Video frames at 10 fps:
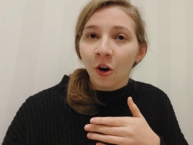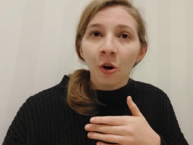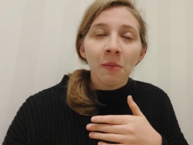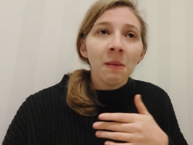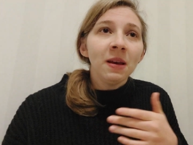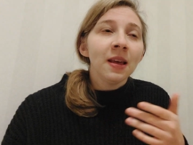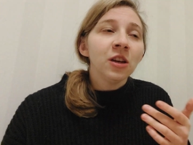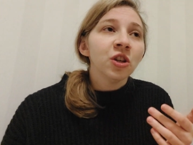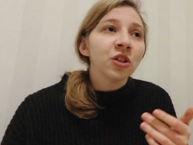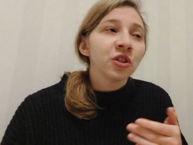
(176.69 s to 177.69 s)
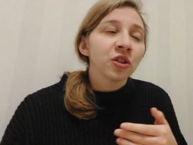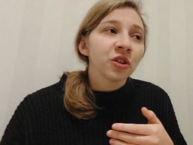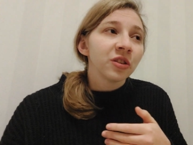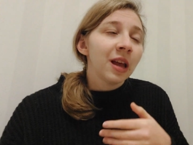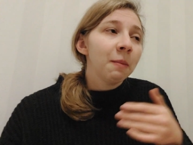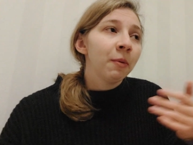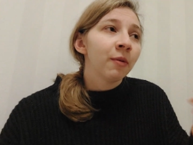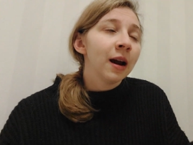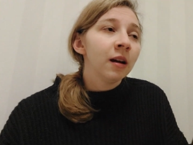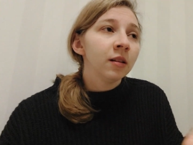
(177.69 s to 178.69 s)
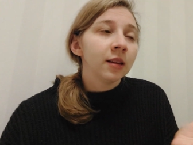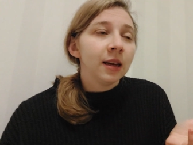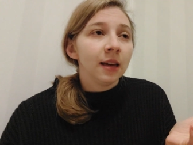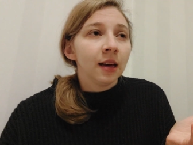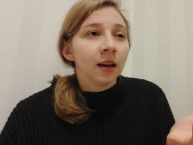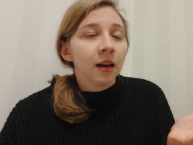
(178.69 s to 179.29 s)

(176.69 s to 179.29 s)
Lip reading: Or maybe they just temporarily